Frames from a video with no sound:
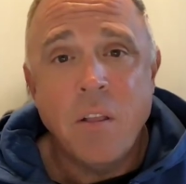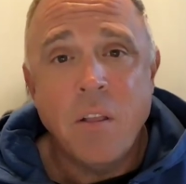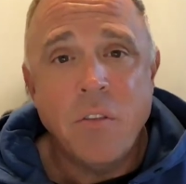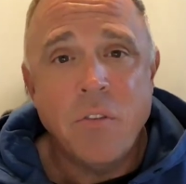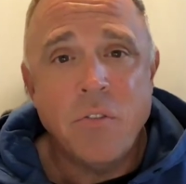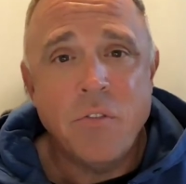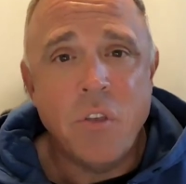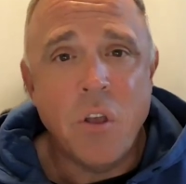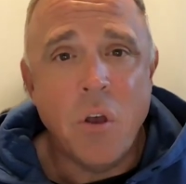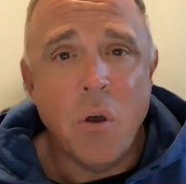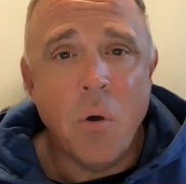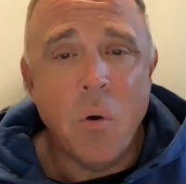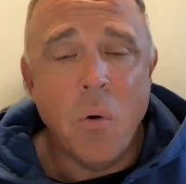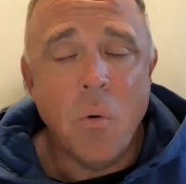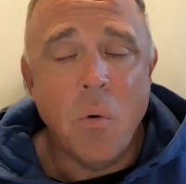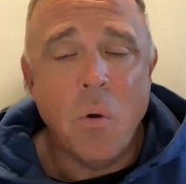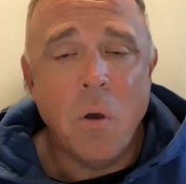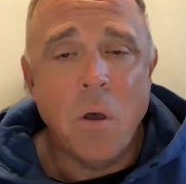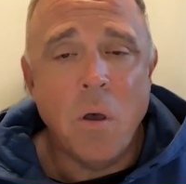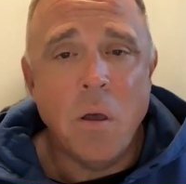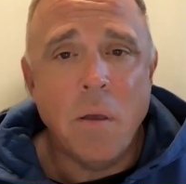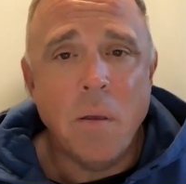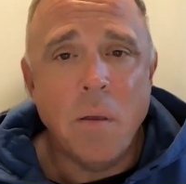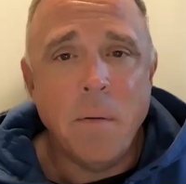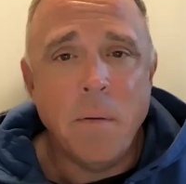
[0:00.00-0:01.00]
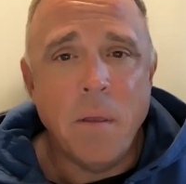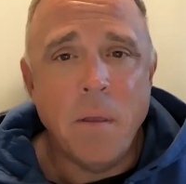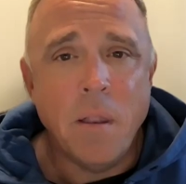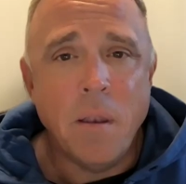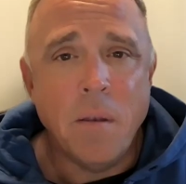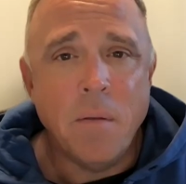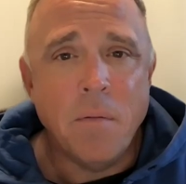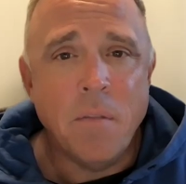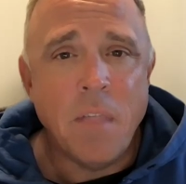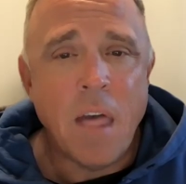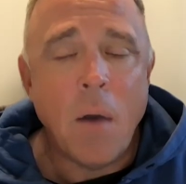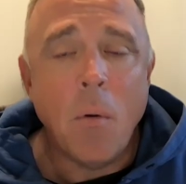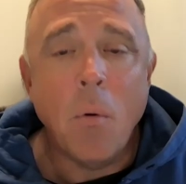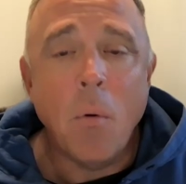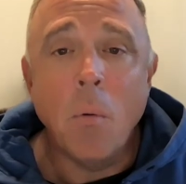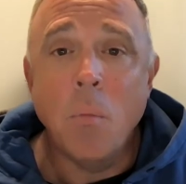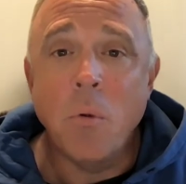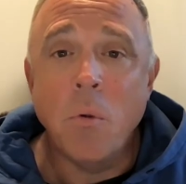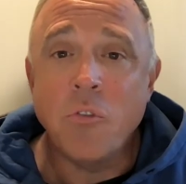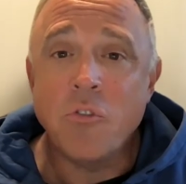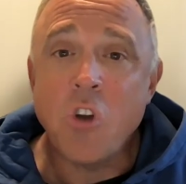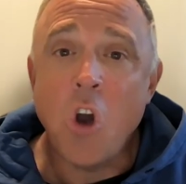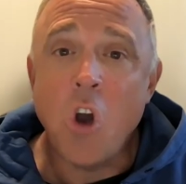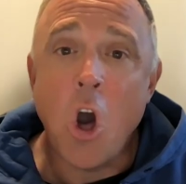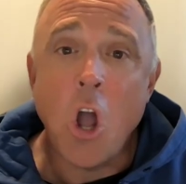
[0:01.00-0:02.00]
So, and that one
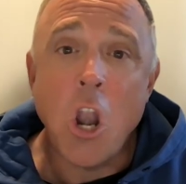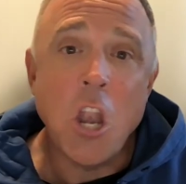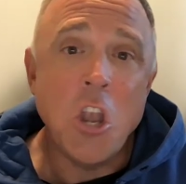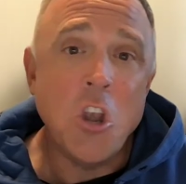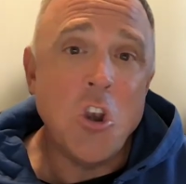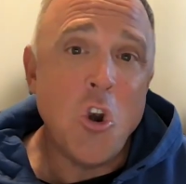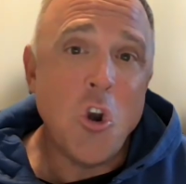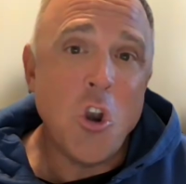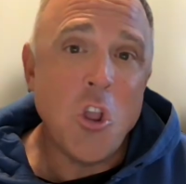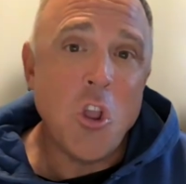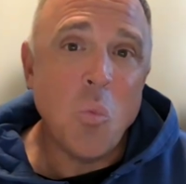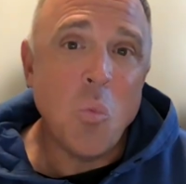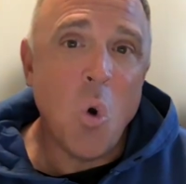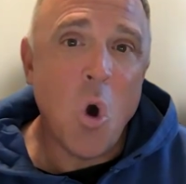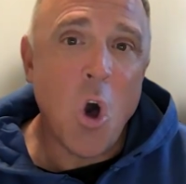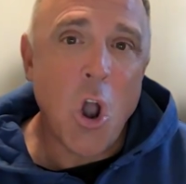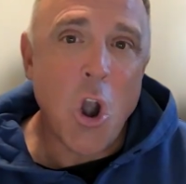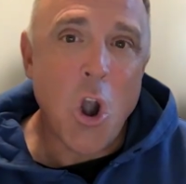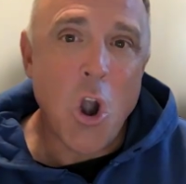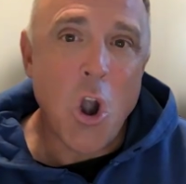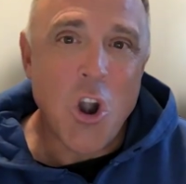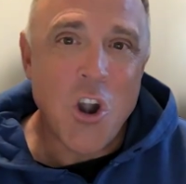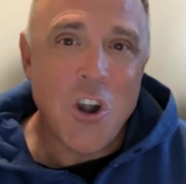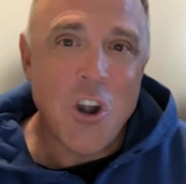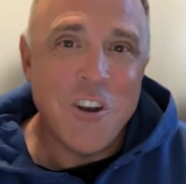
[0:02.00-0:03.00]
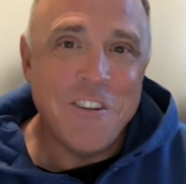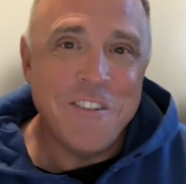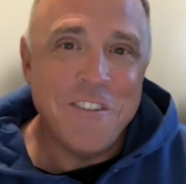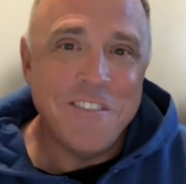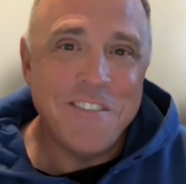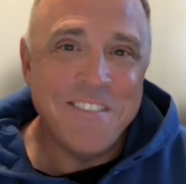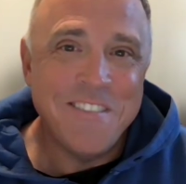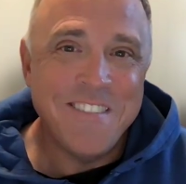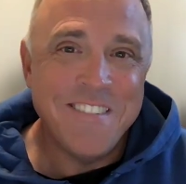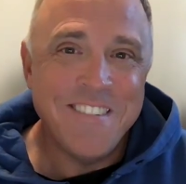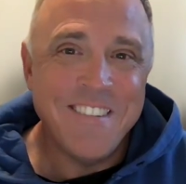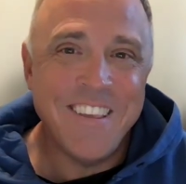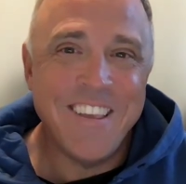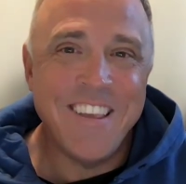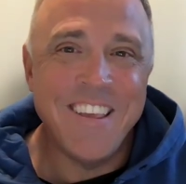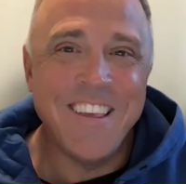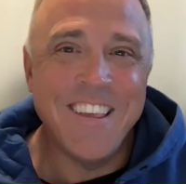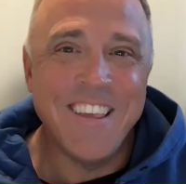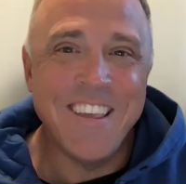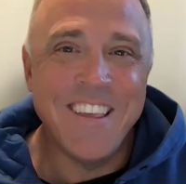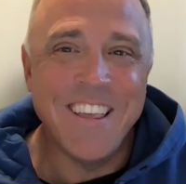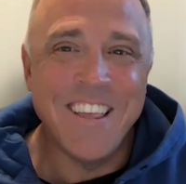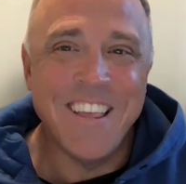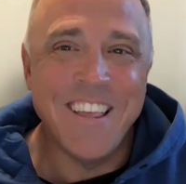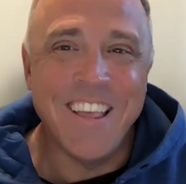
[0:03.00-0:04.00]
was caught in dirty water.
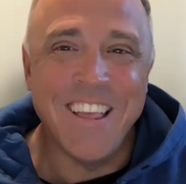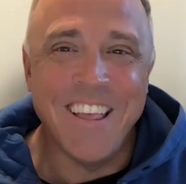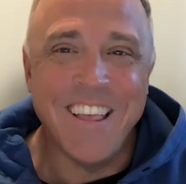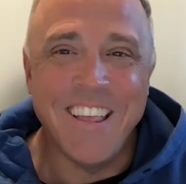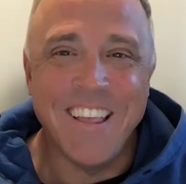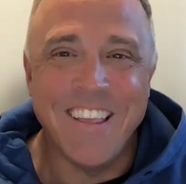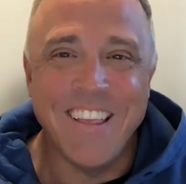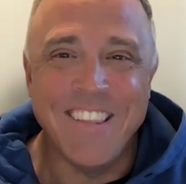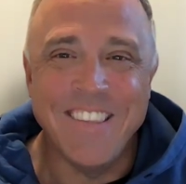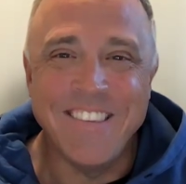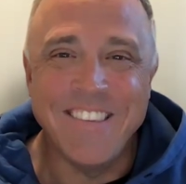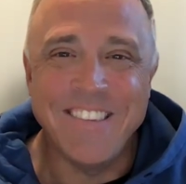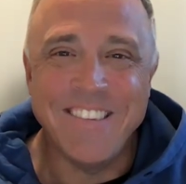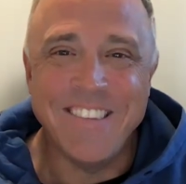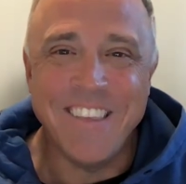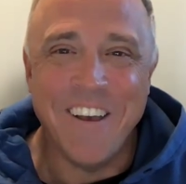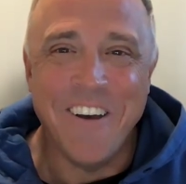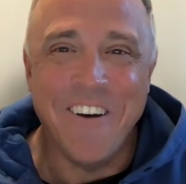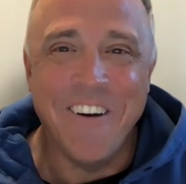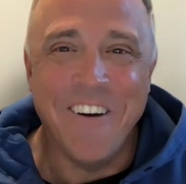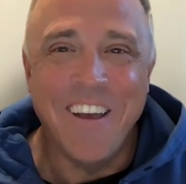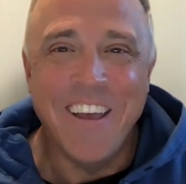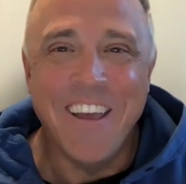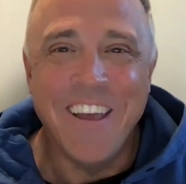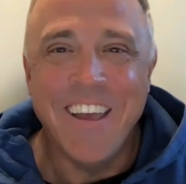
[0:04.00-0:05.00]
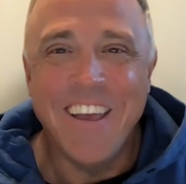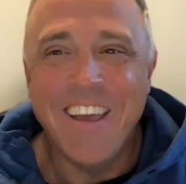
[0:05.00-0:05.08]
So,